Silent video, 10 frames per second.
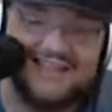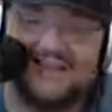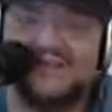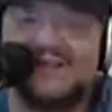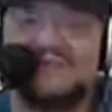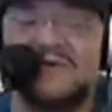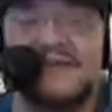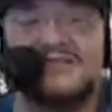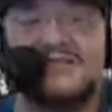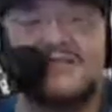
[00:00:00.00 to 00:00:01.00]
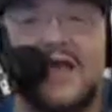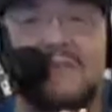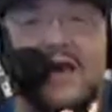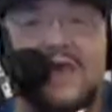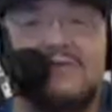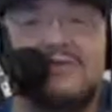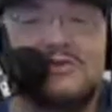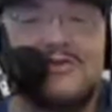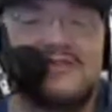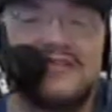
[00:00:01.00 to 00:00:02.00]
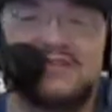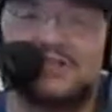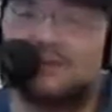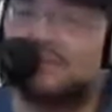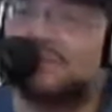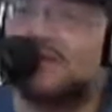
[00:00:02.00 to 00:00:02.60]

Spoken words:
No, but ever since he came out, I've always wanted to see Ed Sheeran.